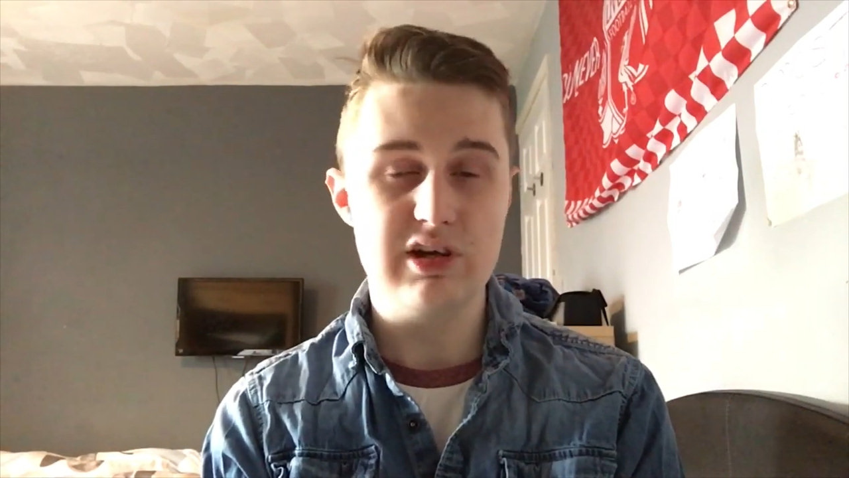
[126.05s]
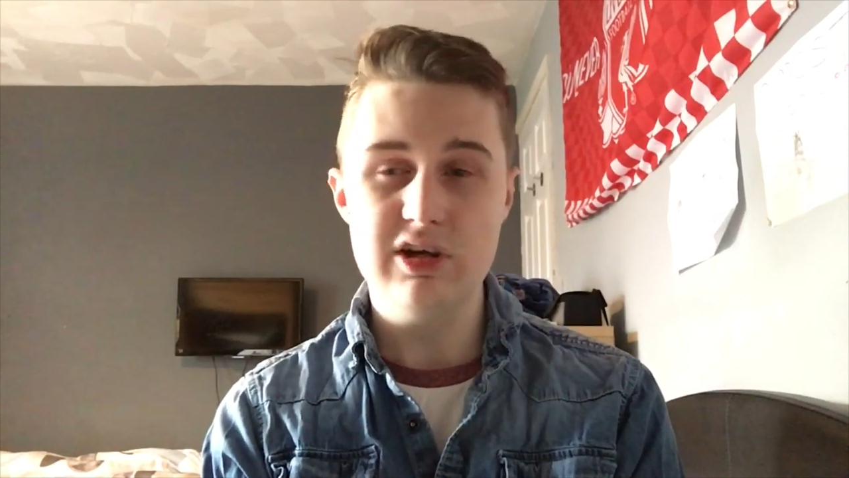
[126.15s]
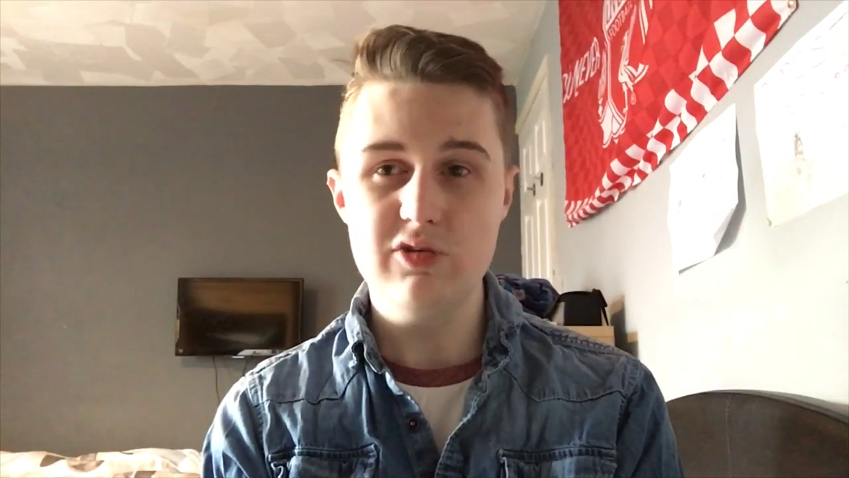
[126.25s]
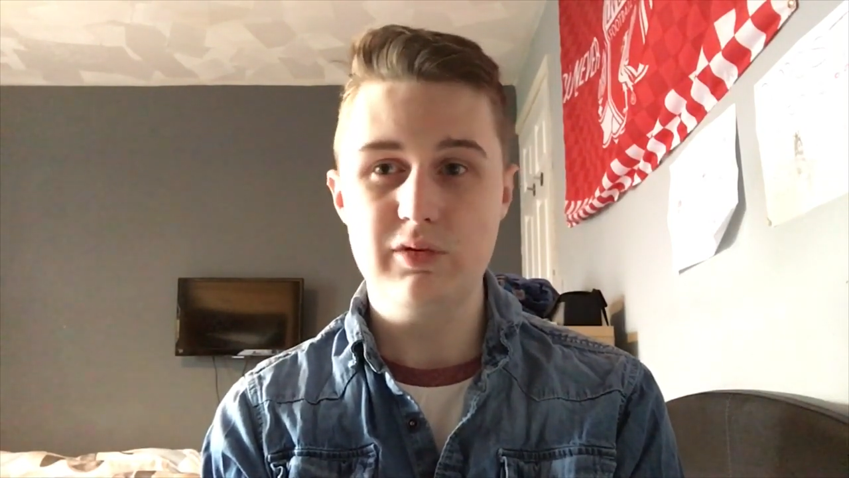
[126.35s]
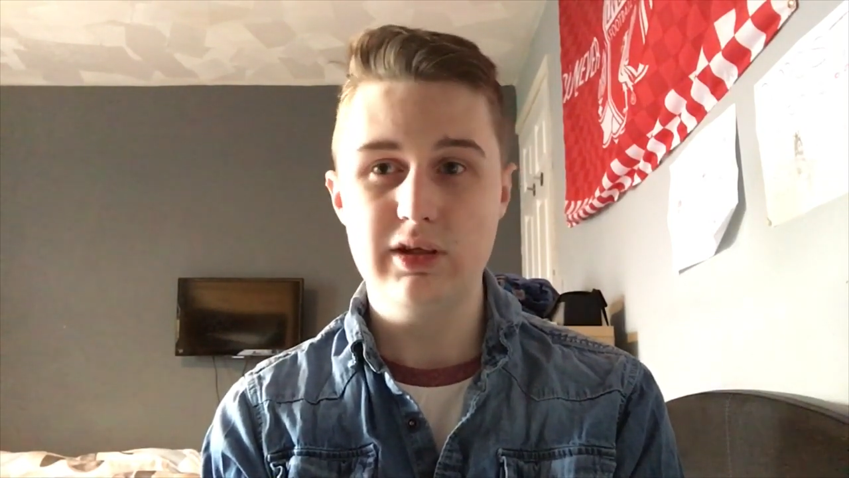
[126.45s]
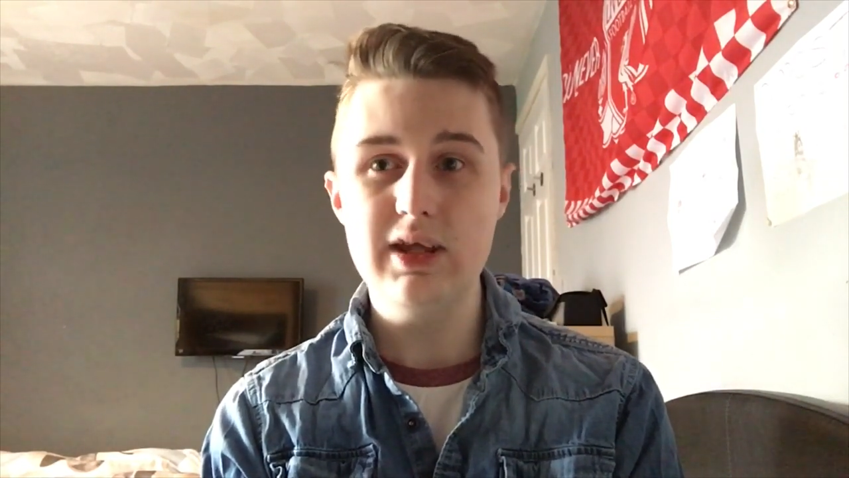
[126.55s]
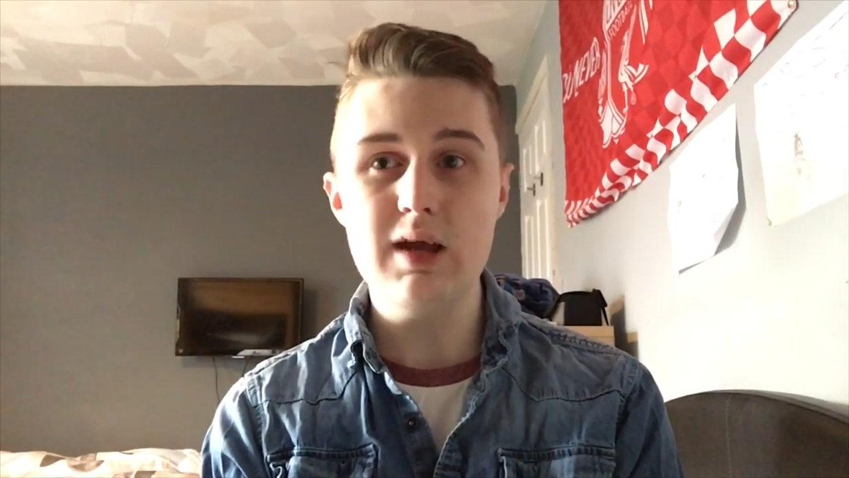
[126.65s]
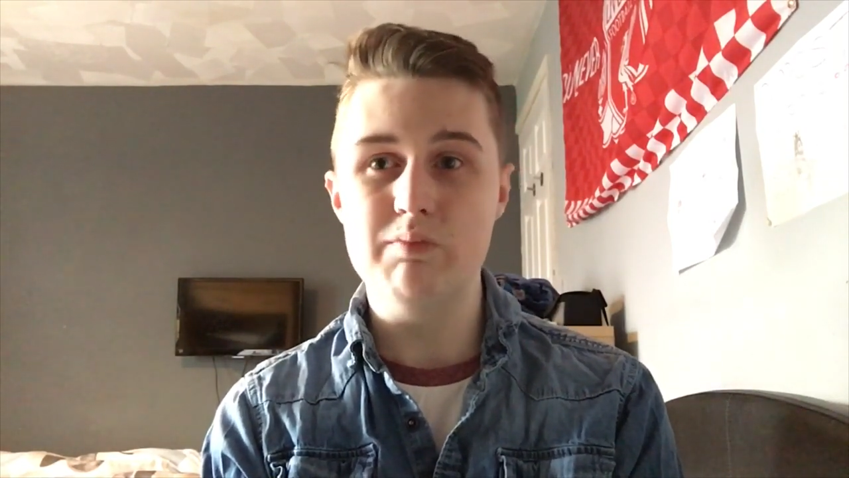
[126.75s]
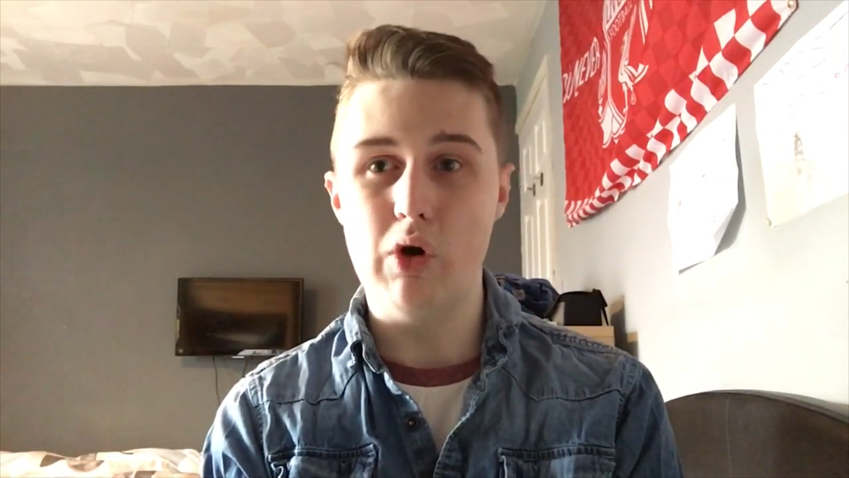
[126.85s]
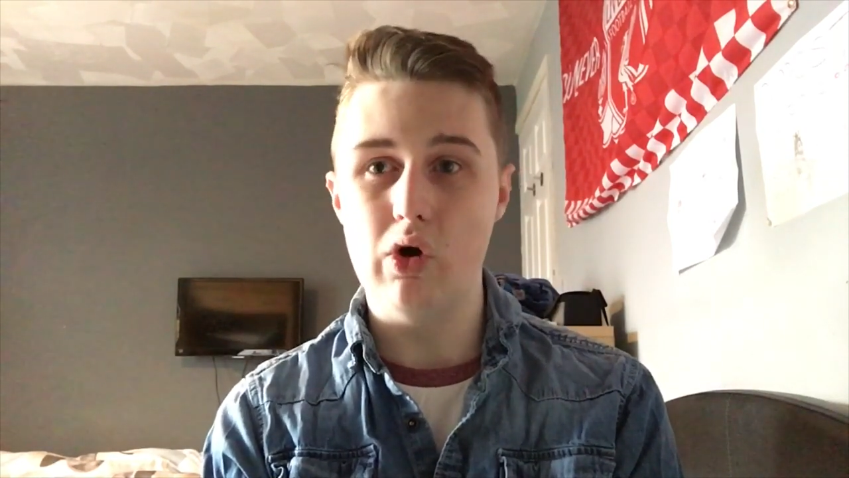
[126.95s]
and it's
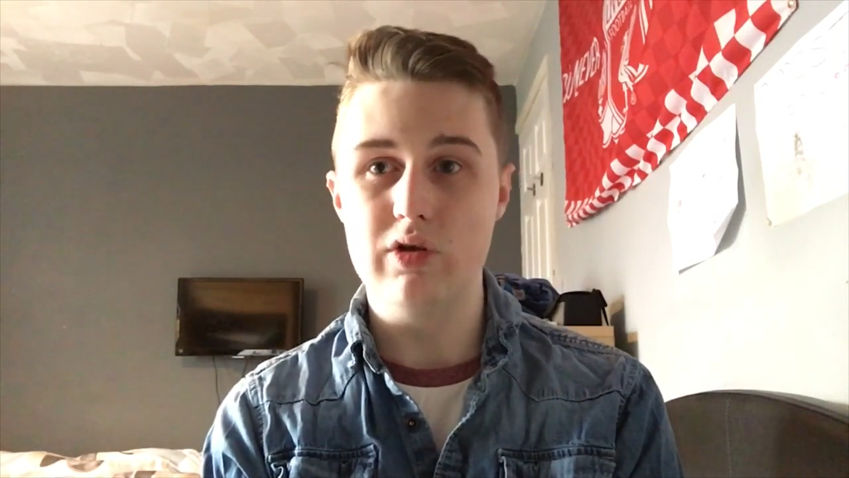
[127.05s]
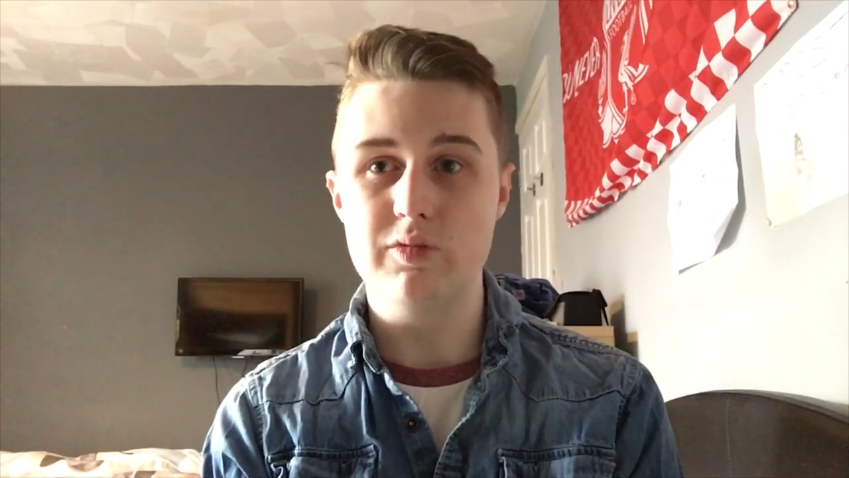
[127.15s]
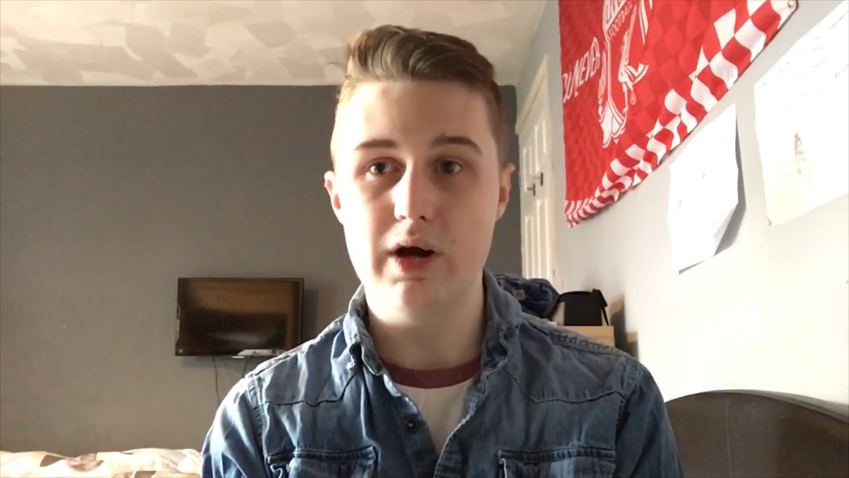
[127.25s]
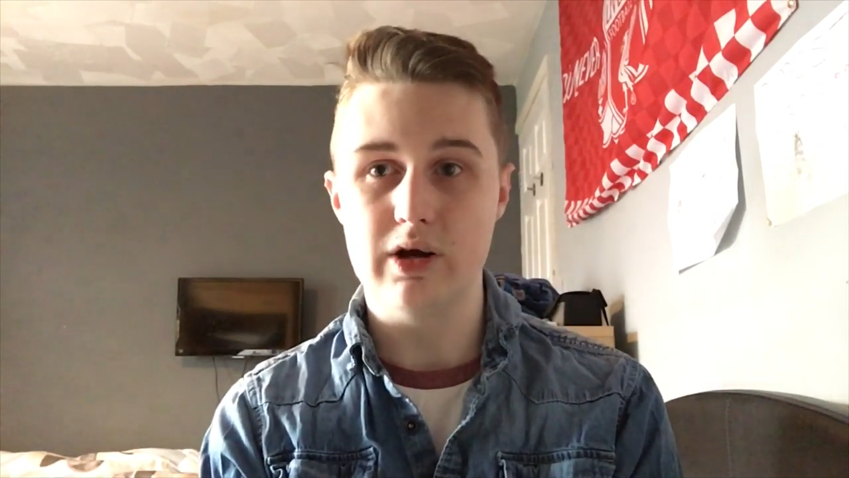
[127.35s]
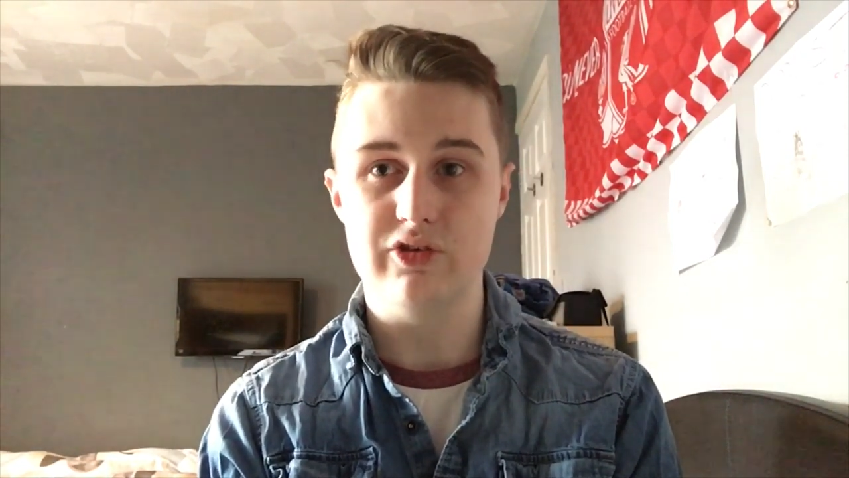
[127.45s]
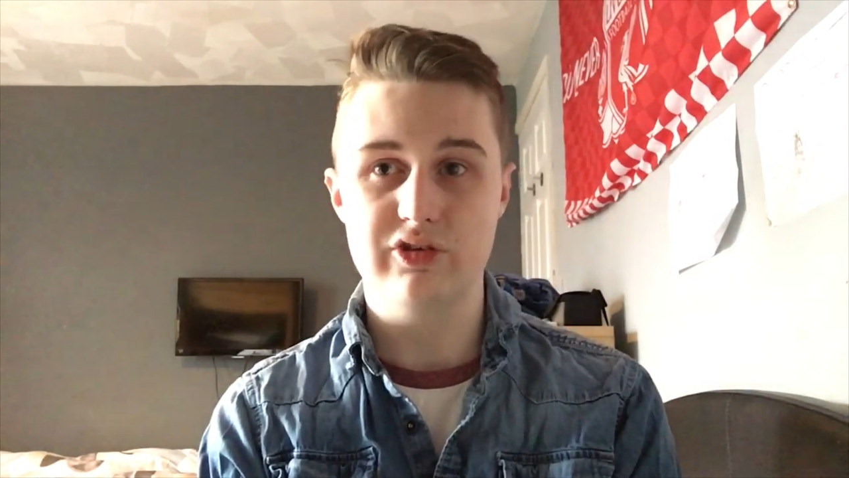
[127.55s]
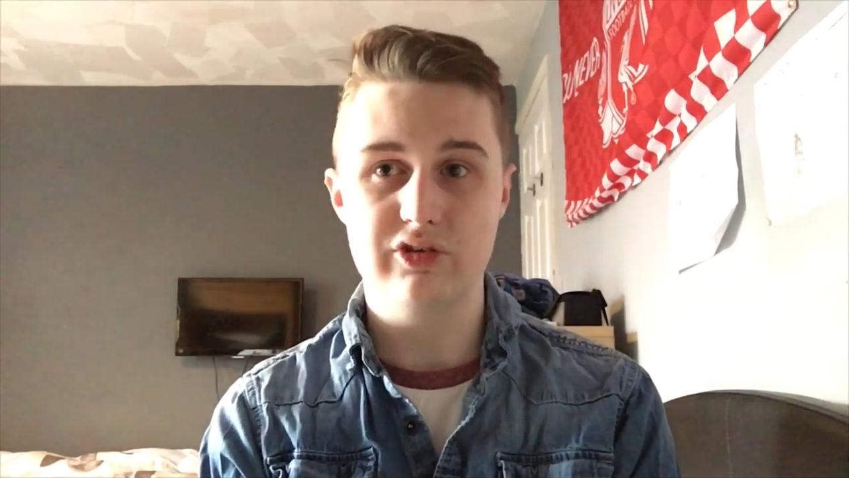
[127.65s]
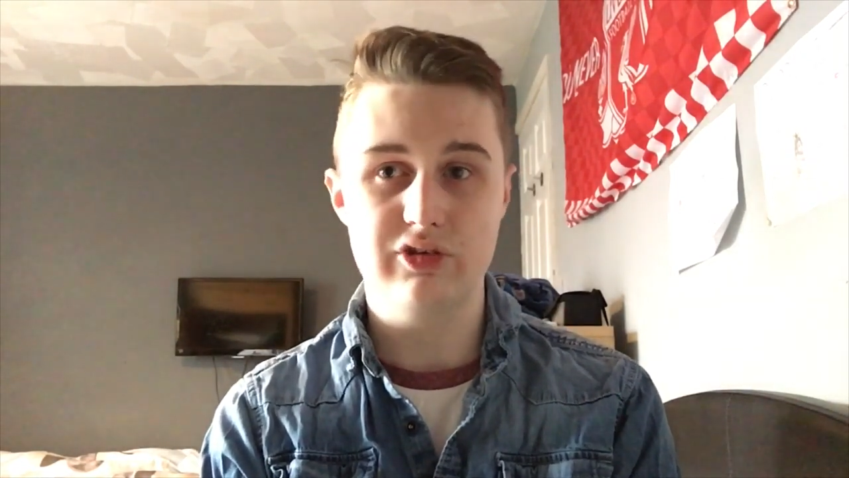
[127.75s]
getting boring, to be honest.